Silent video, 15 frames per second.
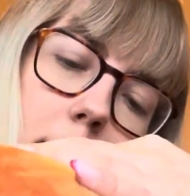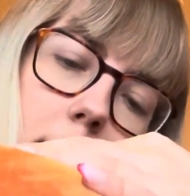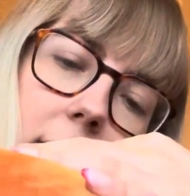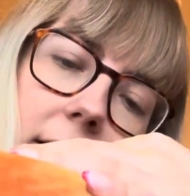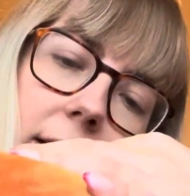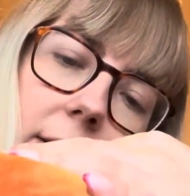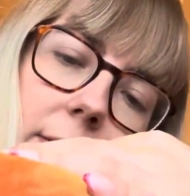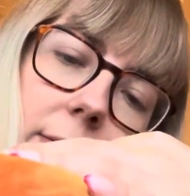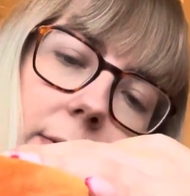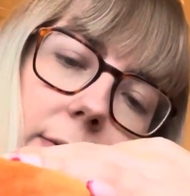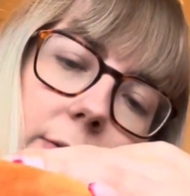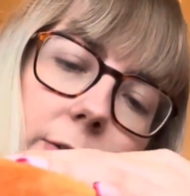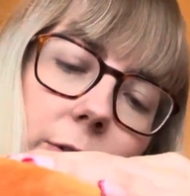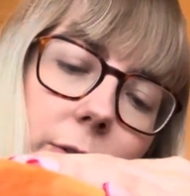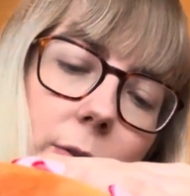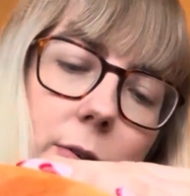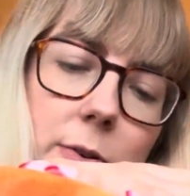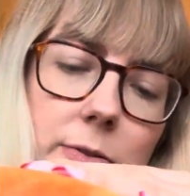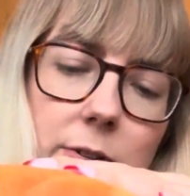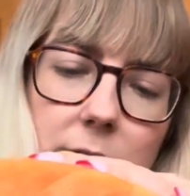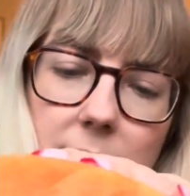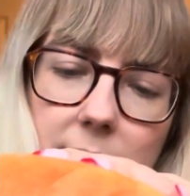Beth
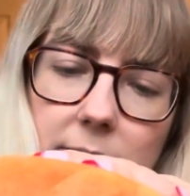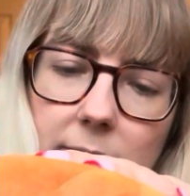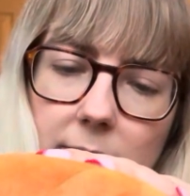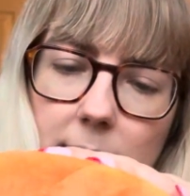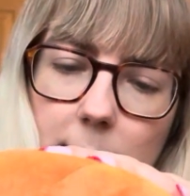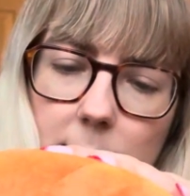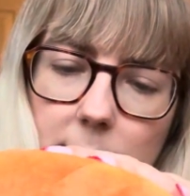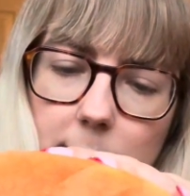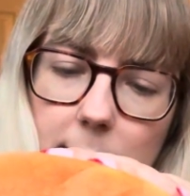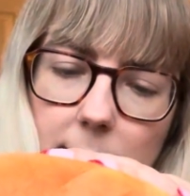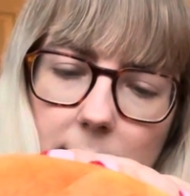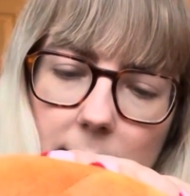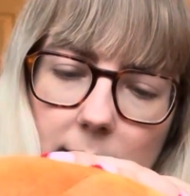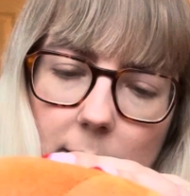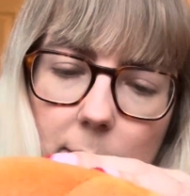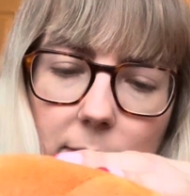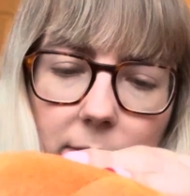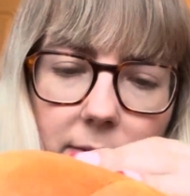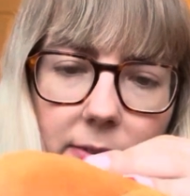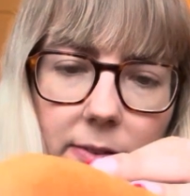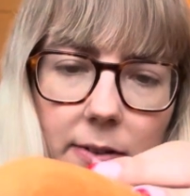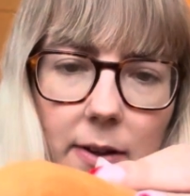Jordan, I think that must be the name of the
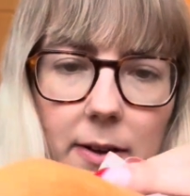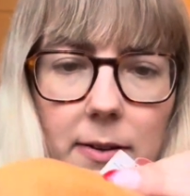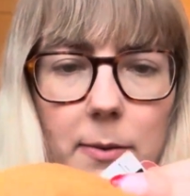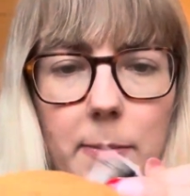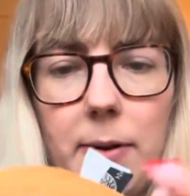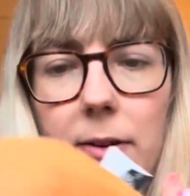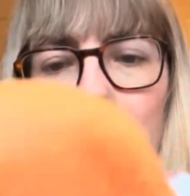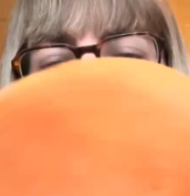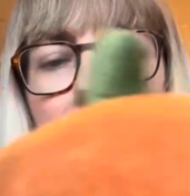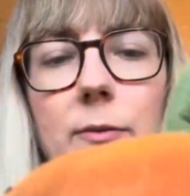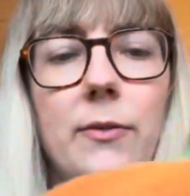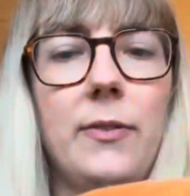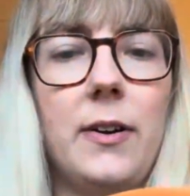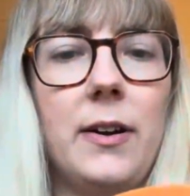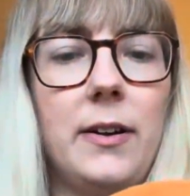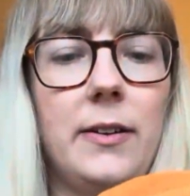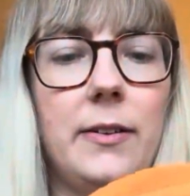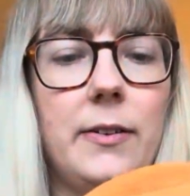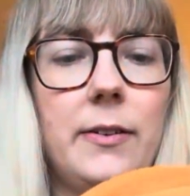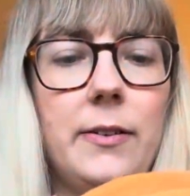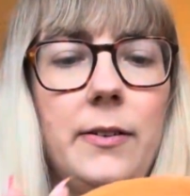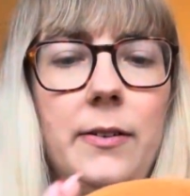designer, but I can't
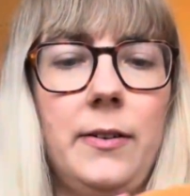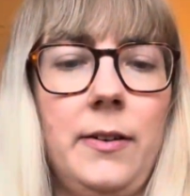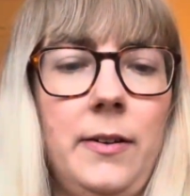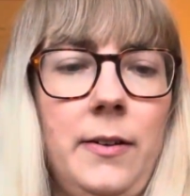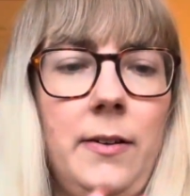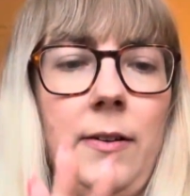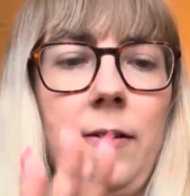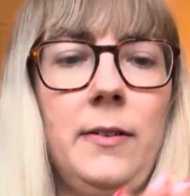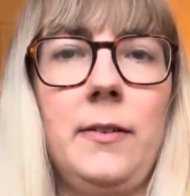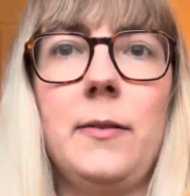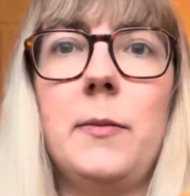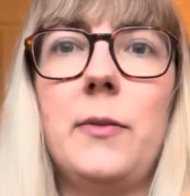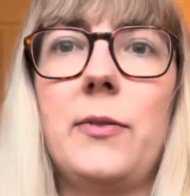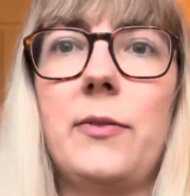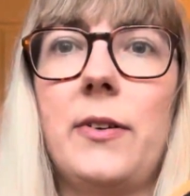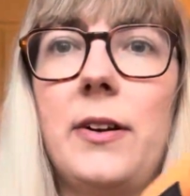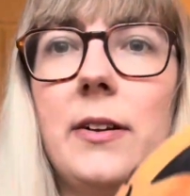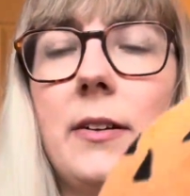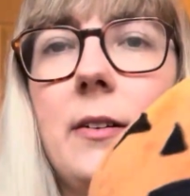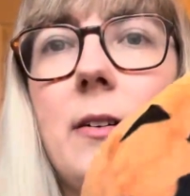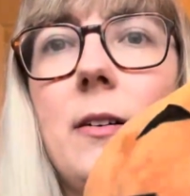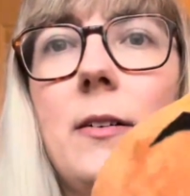find, I'm afraid I
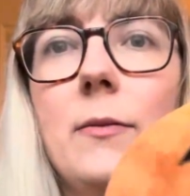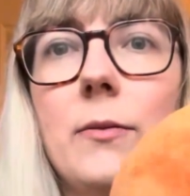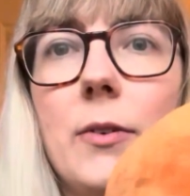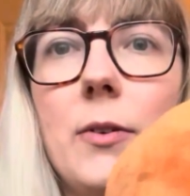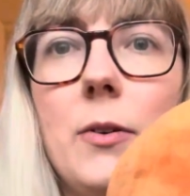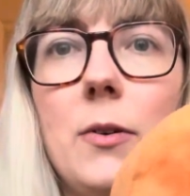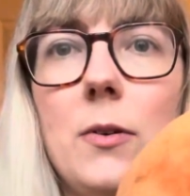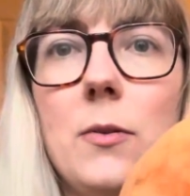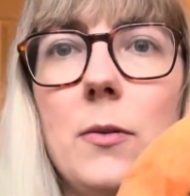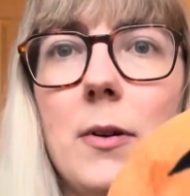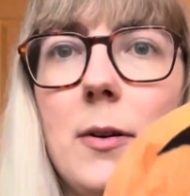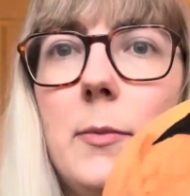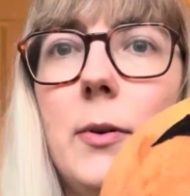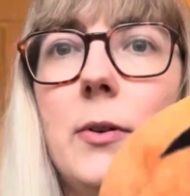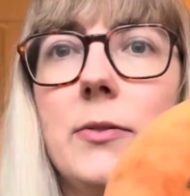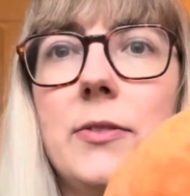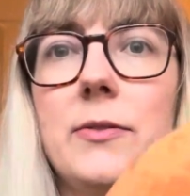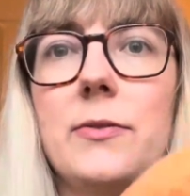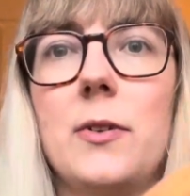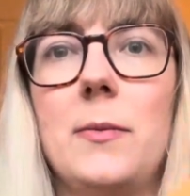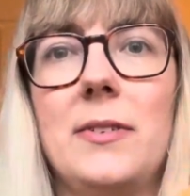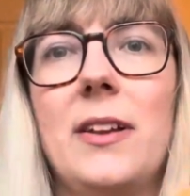can't recall where I bought it
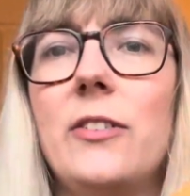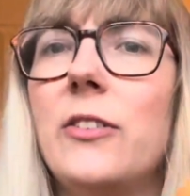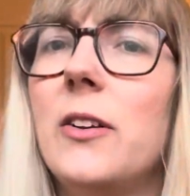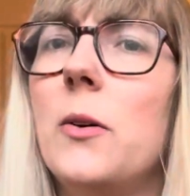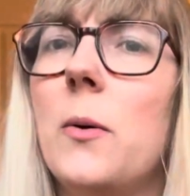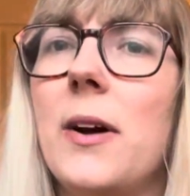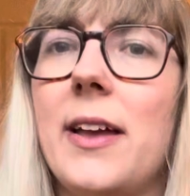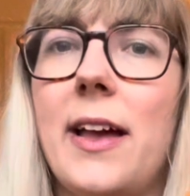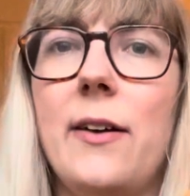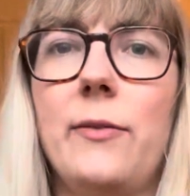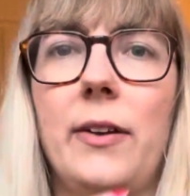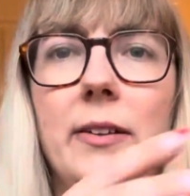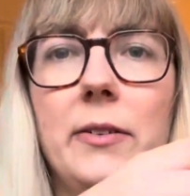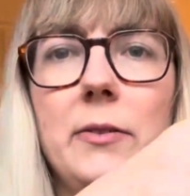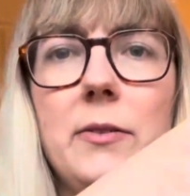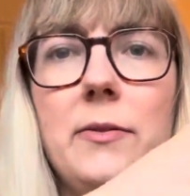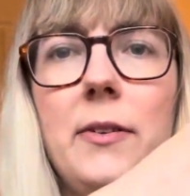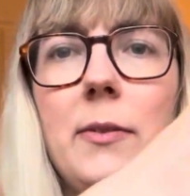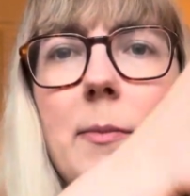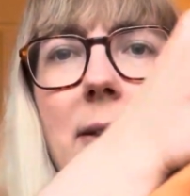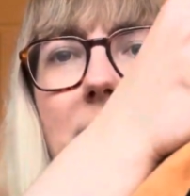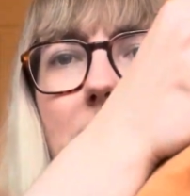from. It's actually quite heavy. I don't know if
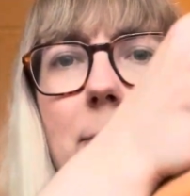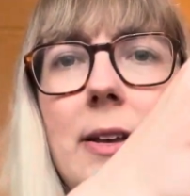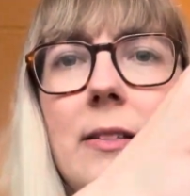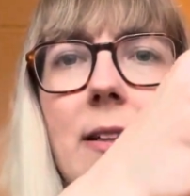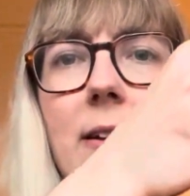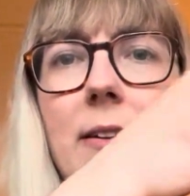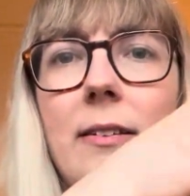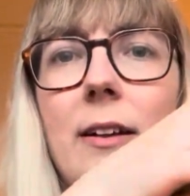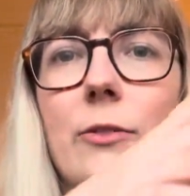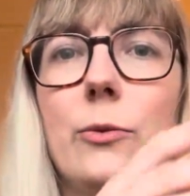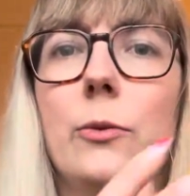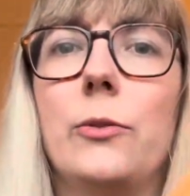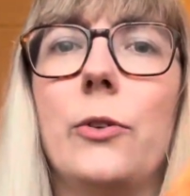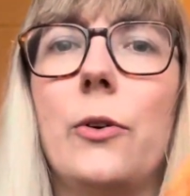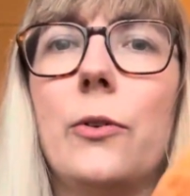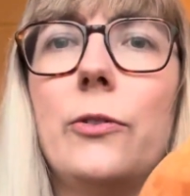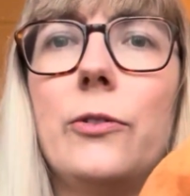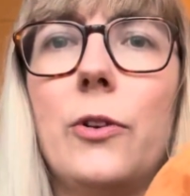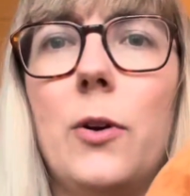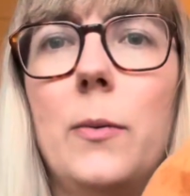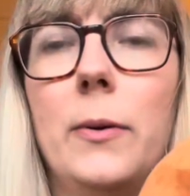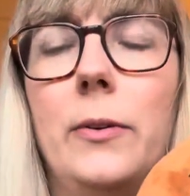it's meant to be like an actual
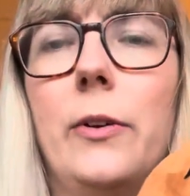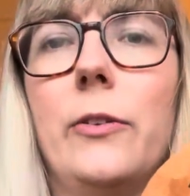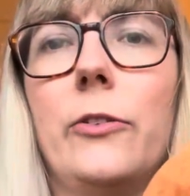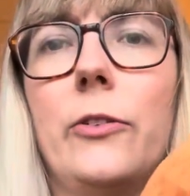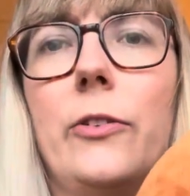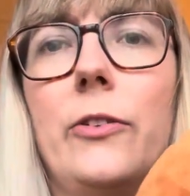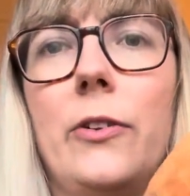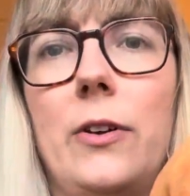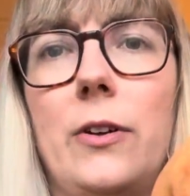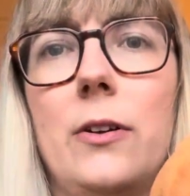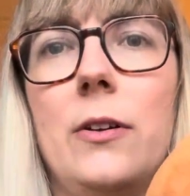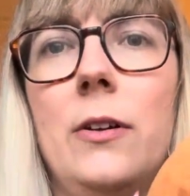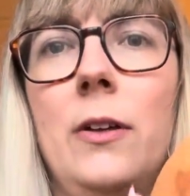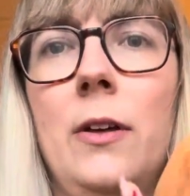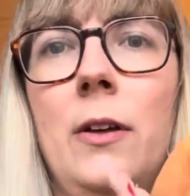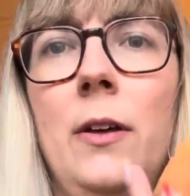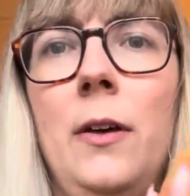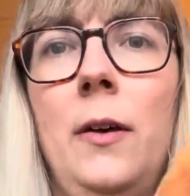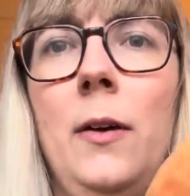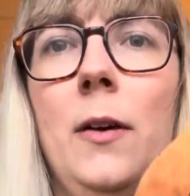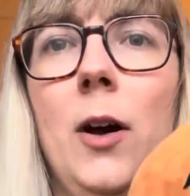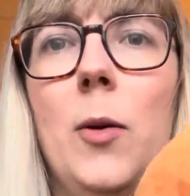doorstop and not just a
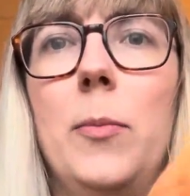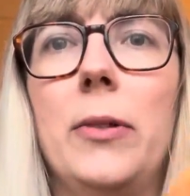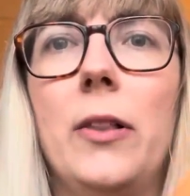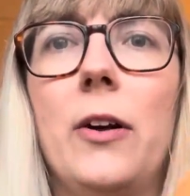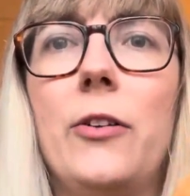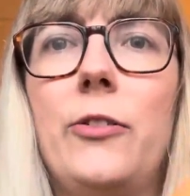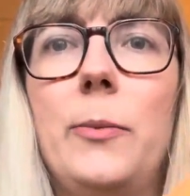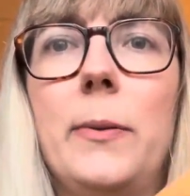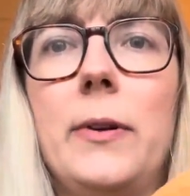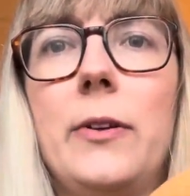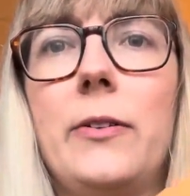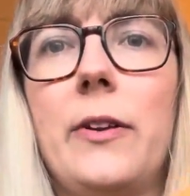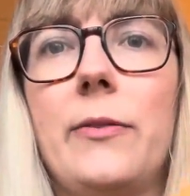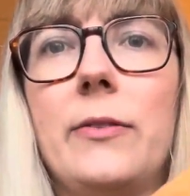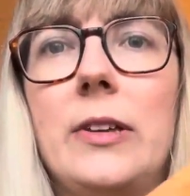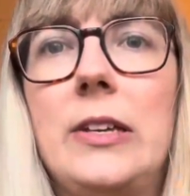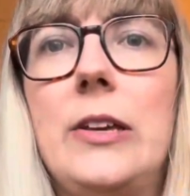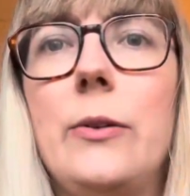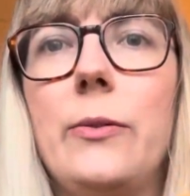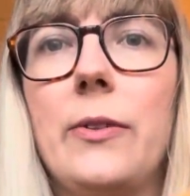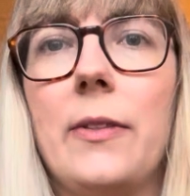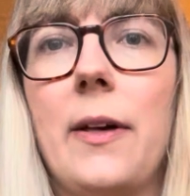plush, but you could definitely
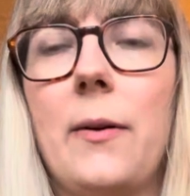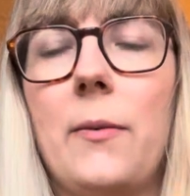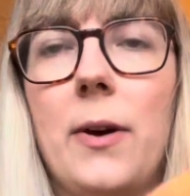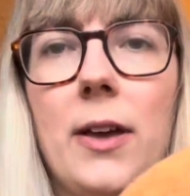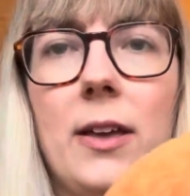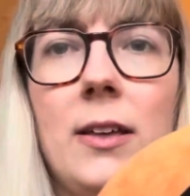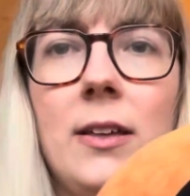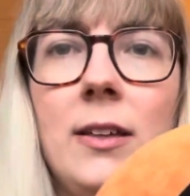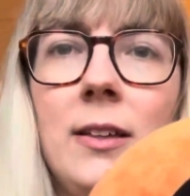use it that way.